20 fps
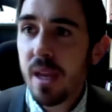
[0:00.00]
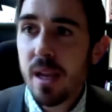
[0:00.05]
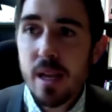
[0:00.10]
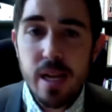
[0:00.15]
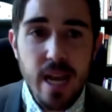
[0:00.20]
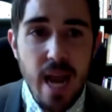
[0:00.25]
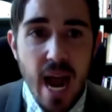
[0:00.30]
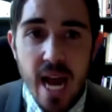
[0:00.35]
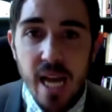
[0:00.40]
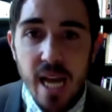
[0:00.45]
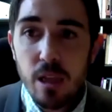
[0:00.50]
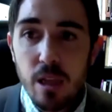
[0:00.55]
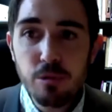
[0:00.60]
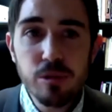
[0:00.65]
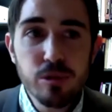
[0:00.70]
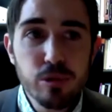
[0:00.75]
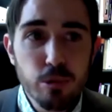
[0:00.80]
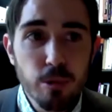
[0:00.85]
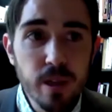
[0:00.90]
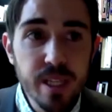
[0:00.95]
Kyla
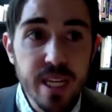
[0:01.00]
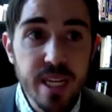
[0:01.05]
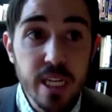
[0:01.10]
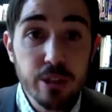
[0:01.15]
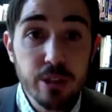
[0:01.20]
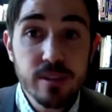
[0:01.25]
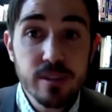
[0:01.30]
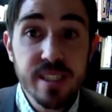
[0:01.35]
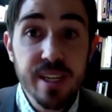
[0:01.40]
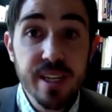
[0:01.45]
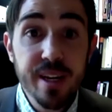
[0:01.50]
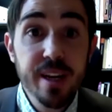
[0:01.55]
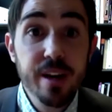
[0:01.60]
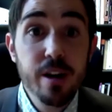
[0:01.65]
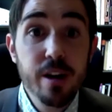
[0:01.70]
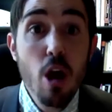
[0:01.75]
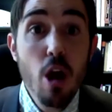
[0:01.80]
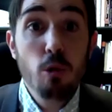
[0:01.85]
was really interested in